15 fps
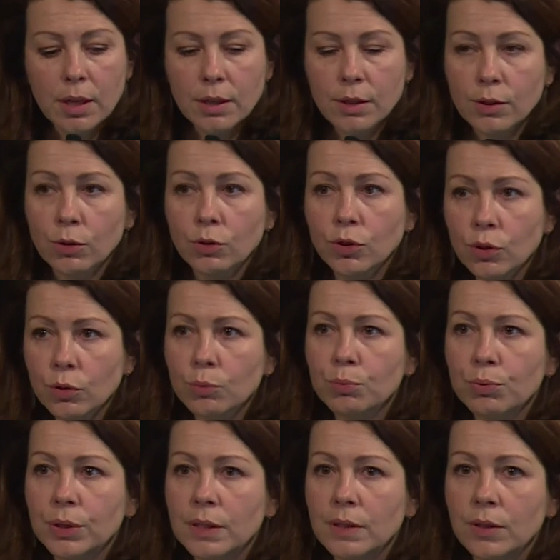So don't
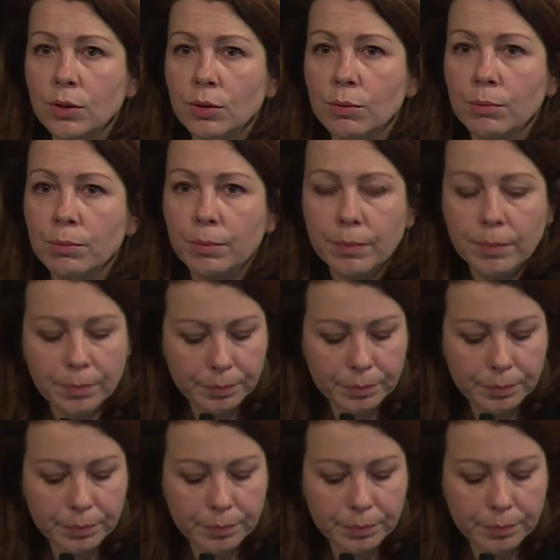presume,